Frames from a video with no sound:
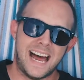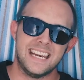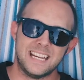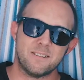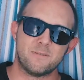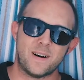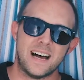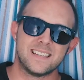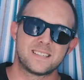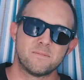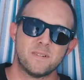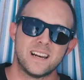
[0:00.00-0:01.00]
I need to
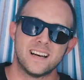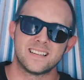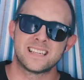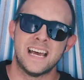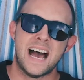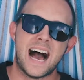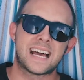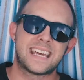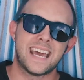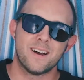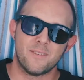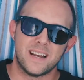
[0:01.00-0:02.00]
find someone else. I
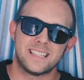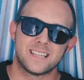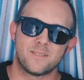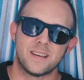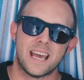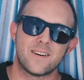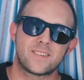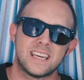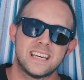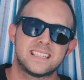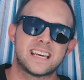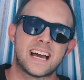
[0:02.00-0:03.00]
can't wait till we have
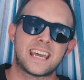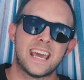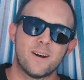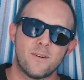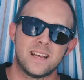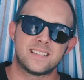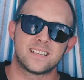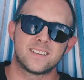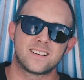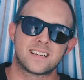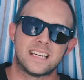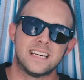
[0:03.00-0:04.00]
kids. I can't wait till
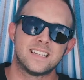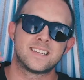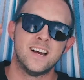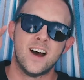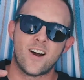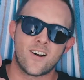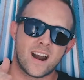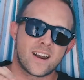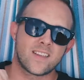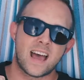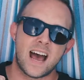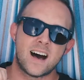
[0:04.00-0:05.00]
our kids are out
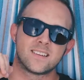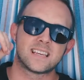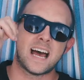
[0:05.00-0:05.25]
of the house.